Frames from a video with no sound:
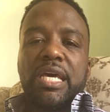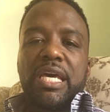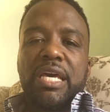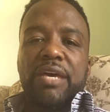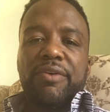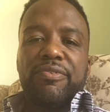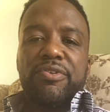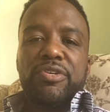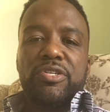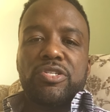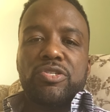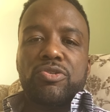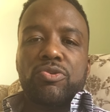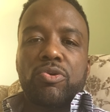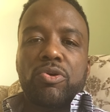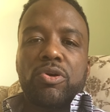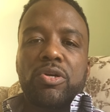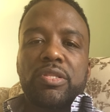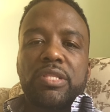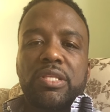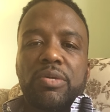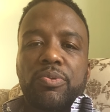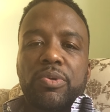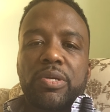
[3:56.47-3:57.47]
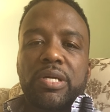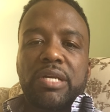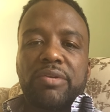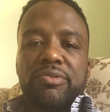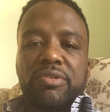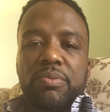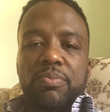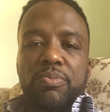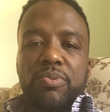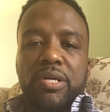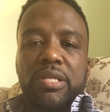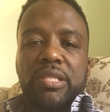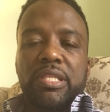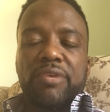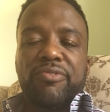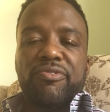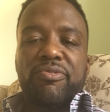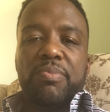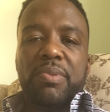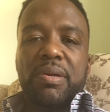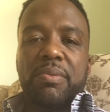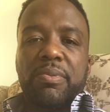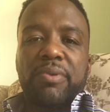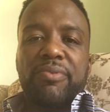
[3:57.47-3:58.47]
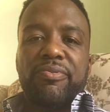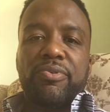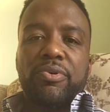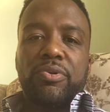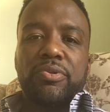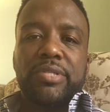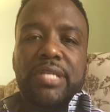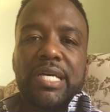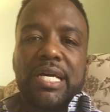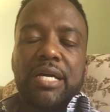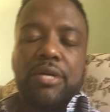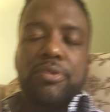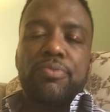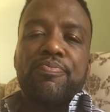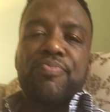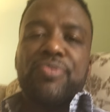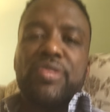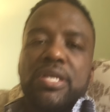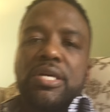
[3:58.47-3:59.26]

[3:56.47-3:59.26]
If it's short, then we're going to have to bring the inframammary fold down.